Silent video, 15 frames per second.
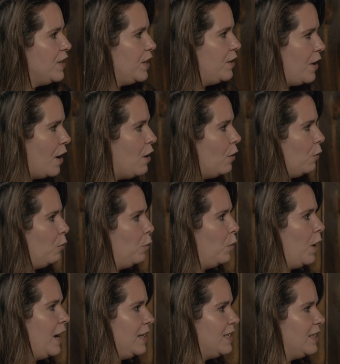to know
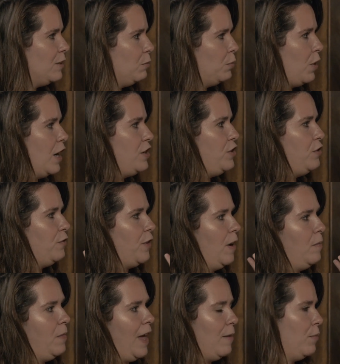what brought you
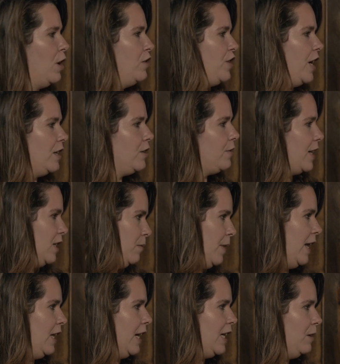from that project, directed
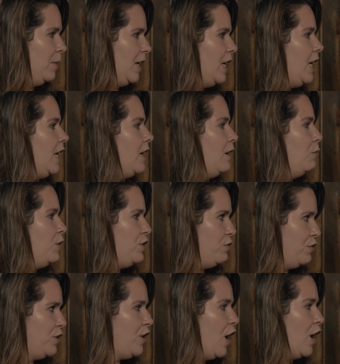by Lucky McKee, which
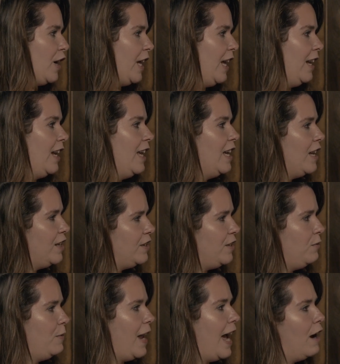you starred in,
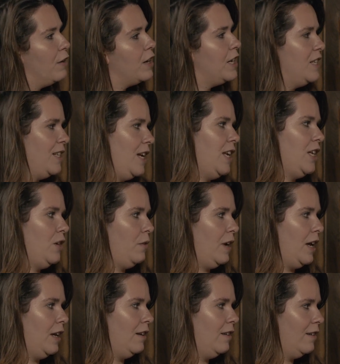to now
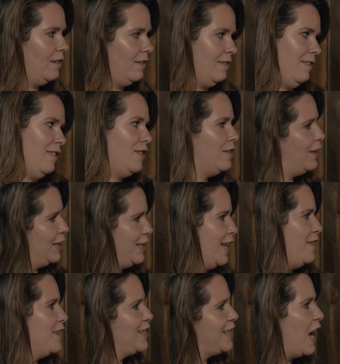continuing, let's
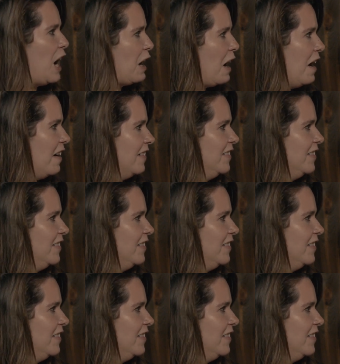say, the saga.